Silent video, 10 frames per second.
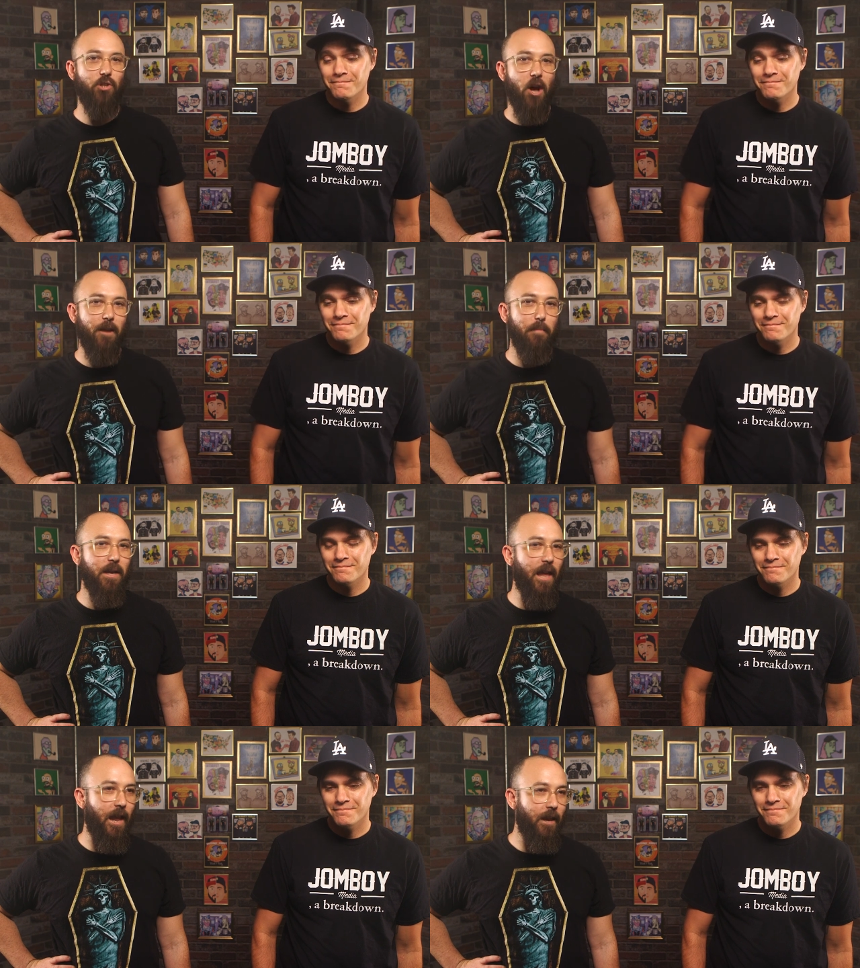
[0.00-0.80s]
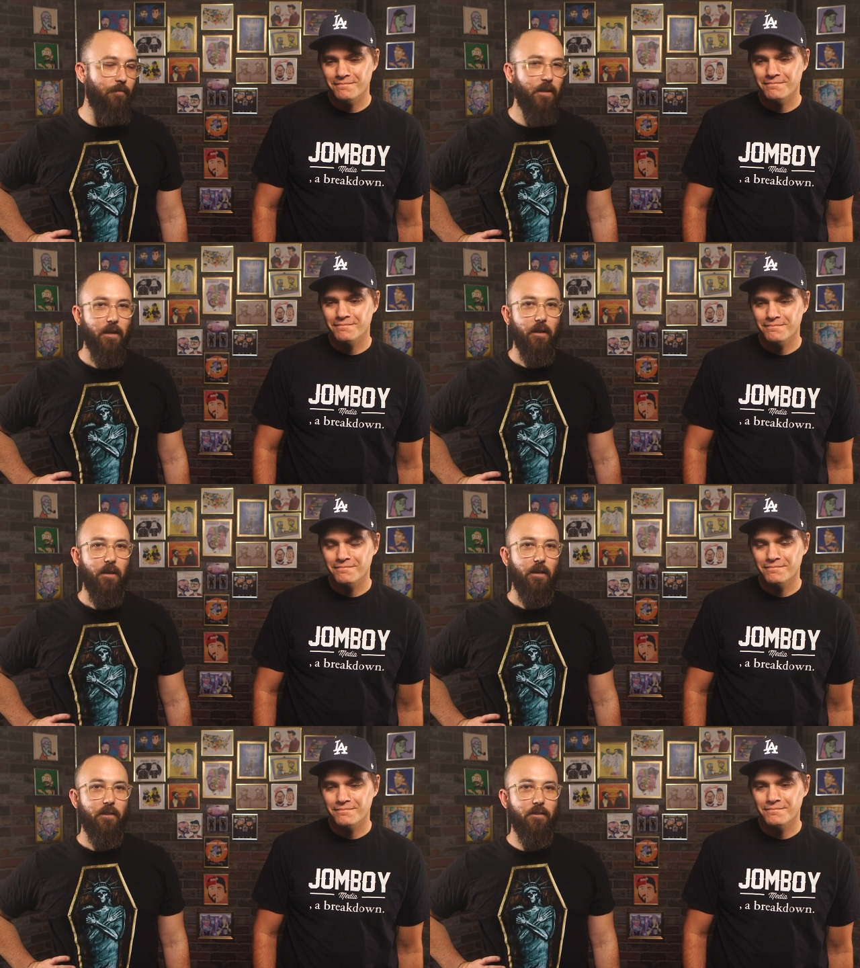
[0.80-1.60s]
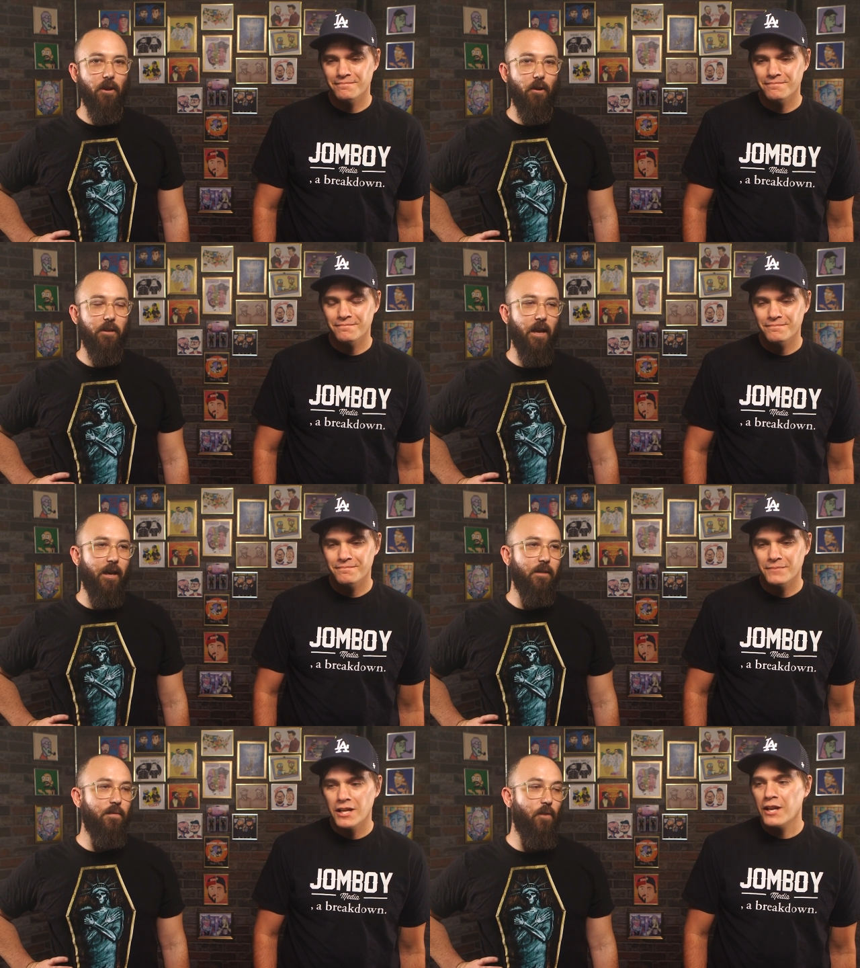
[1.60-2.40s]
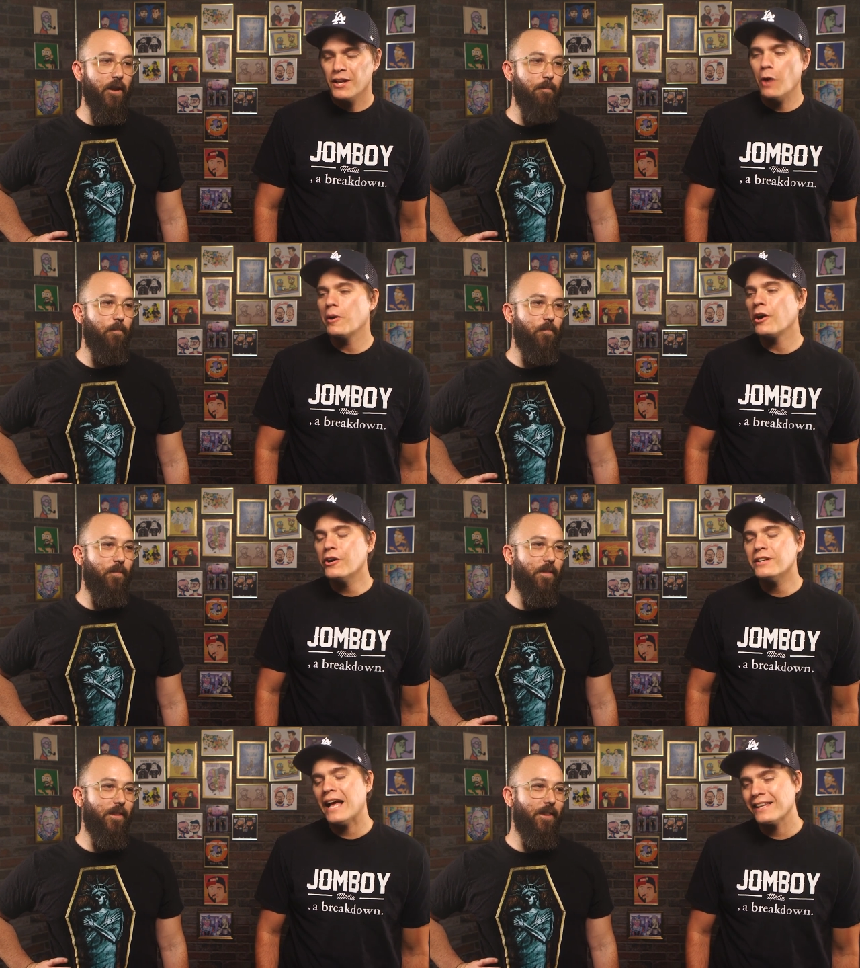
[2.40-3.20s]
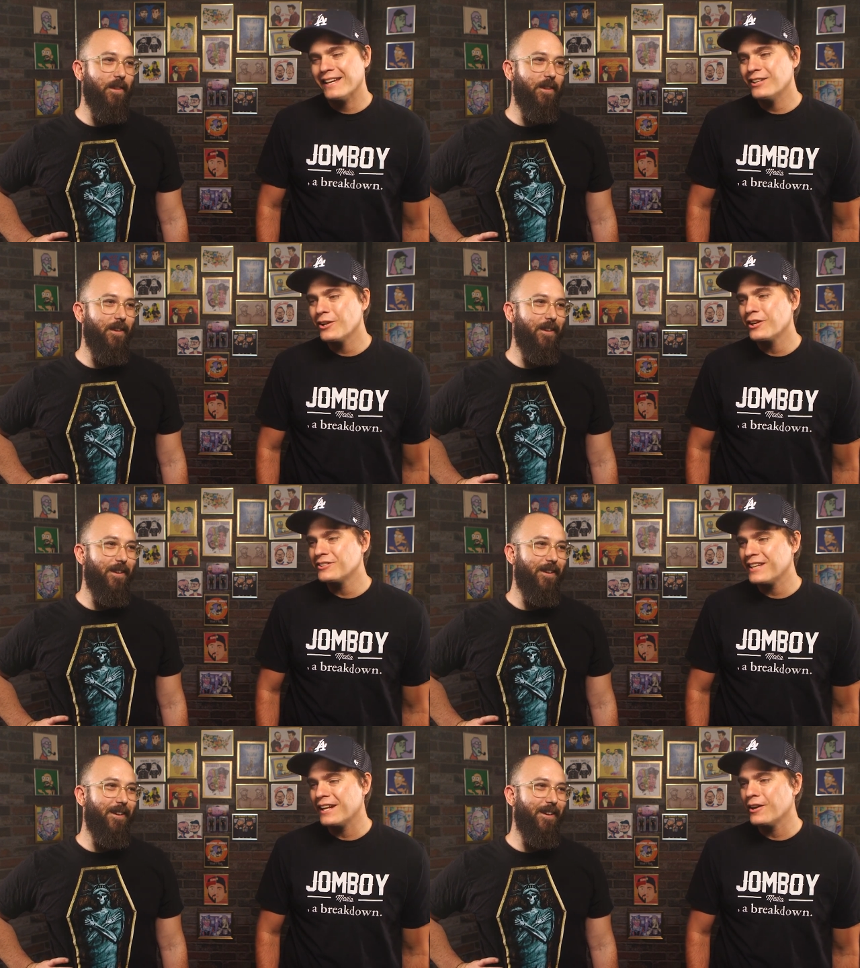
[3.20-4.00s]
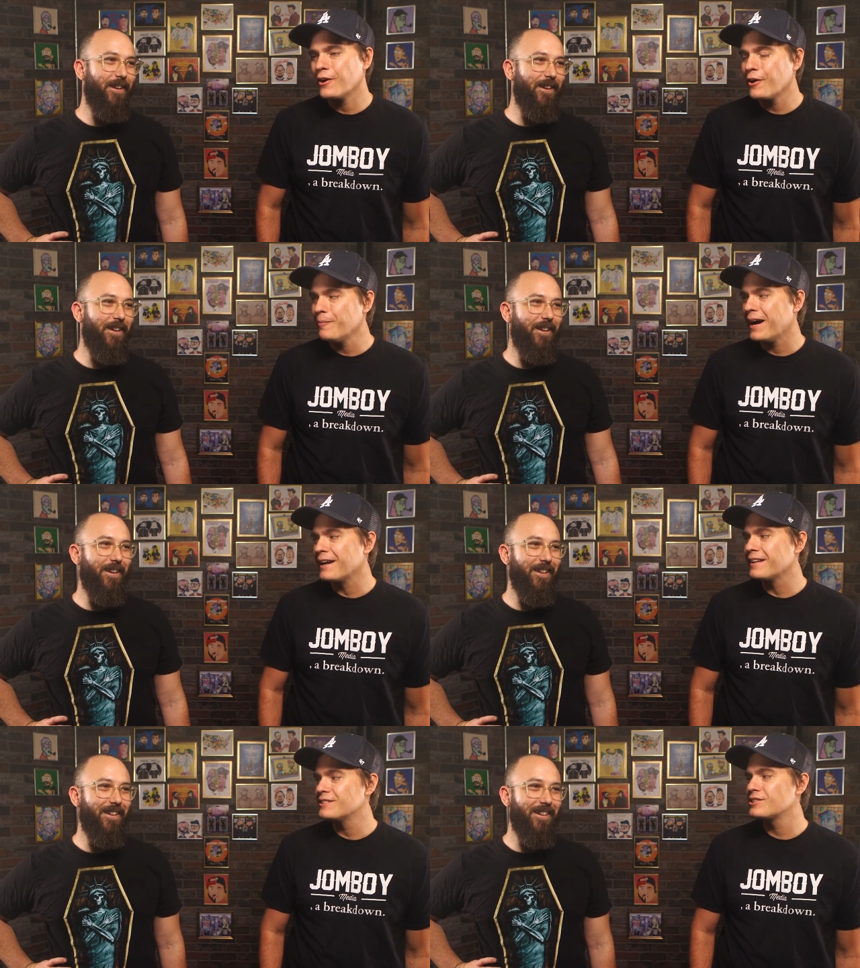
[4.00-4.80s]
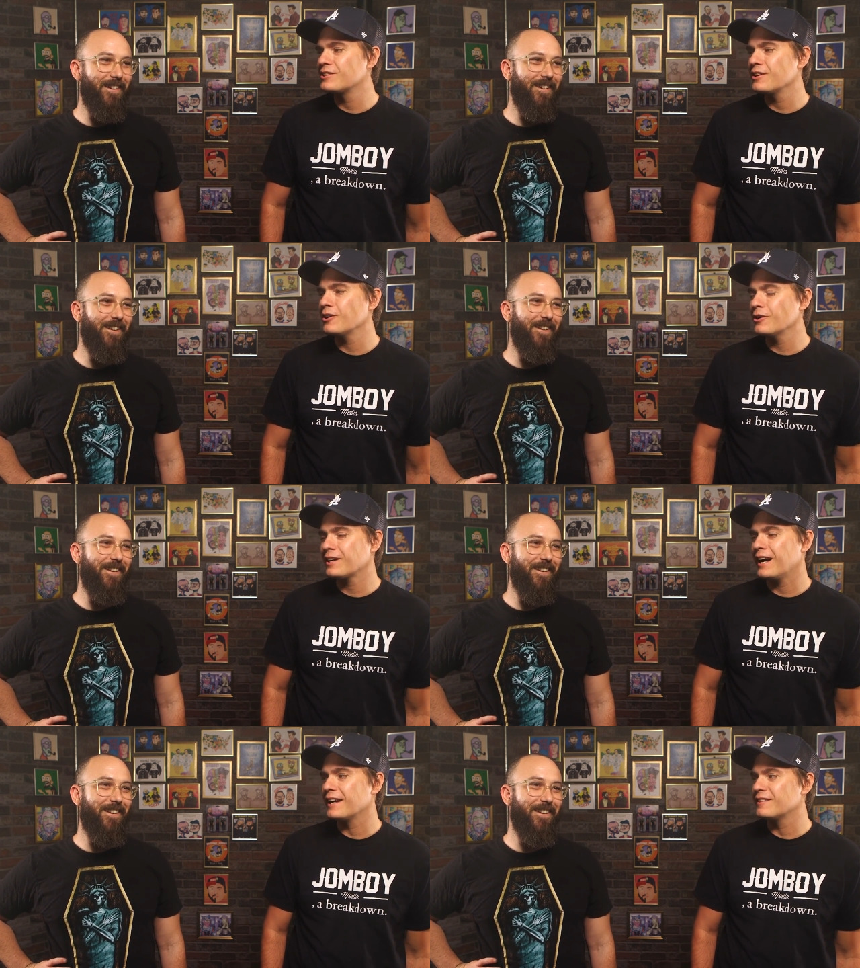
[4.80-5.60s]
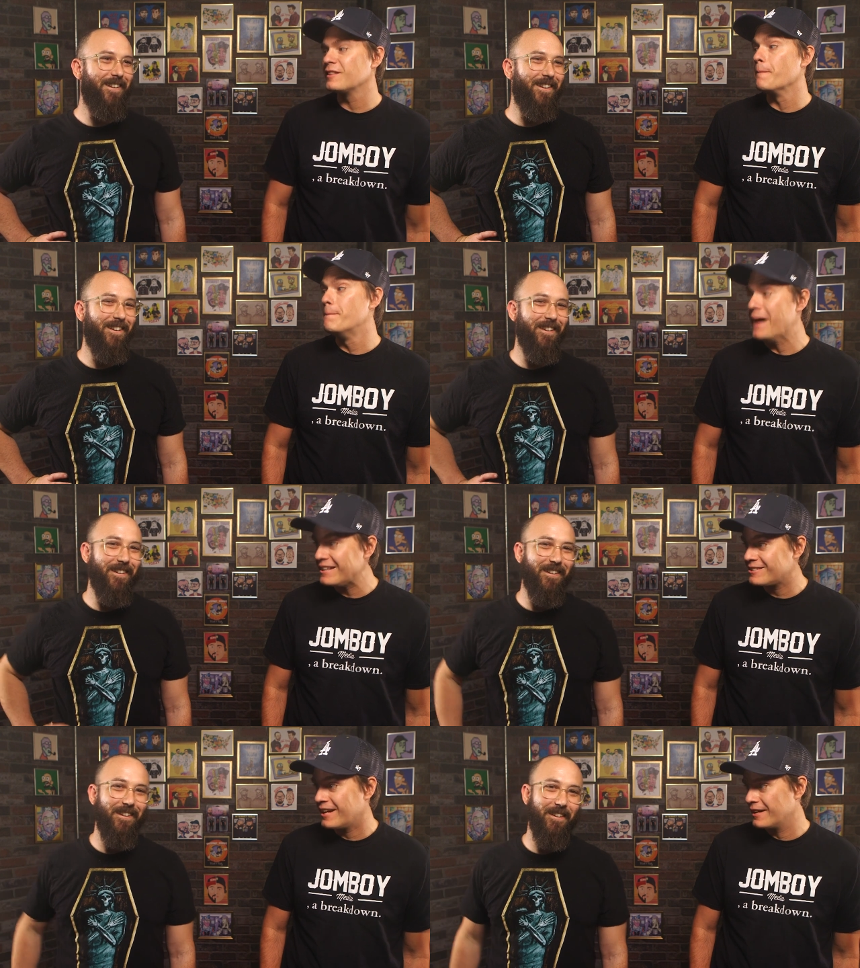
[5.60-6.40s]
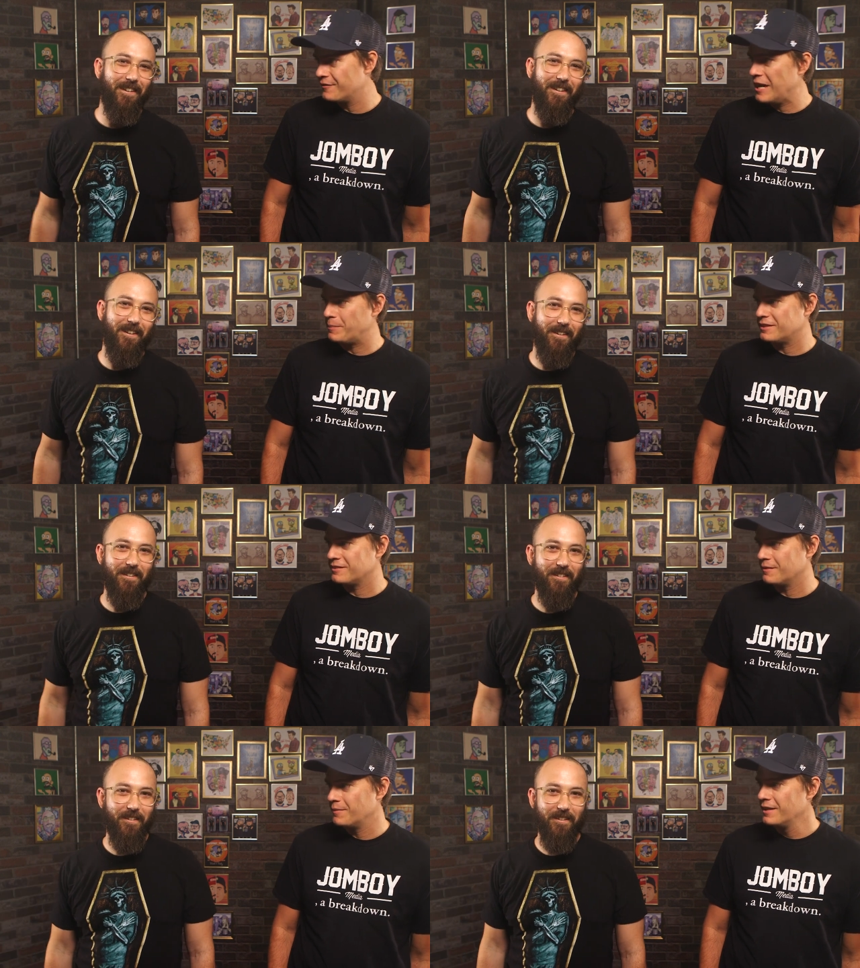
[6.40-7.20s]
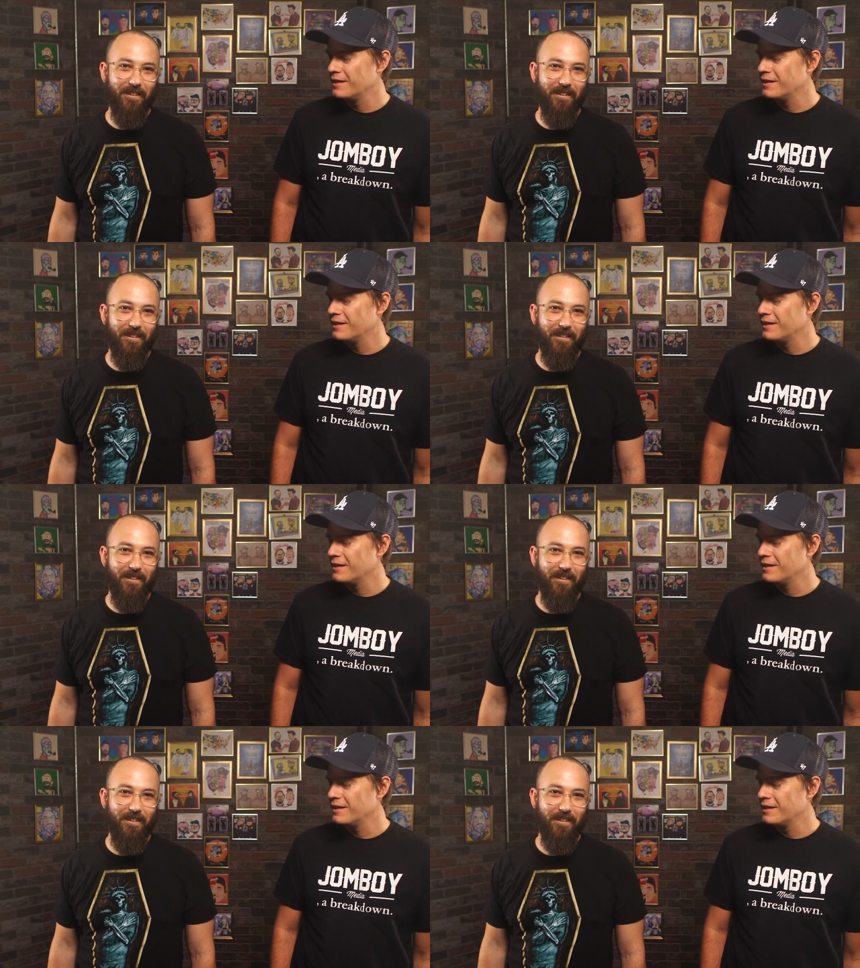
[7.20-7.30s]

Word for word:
Speaker 1: John McCain,
Speaker 2: so
Speaker 1: yeah, it is funny.
Speaker 2: No, her, Elliot, you don't understand, in her mind, sh her kind is the best kind of nepotism,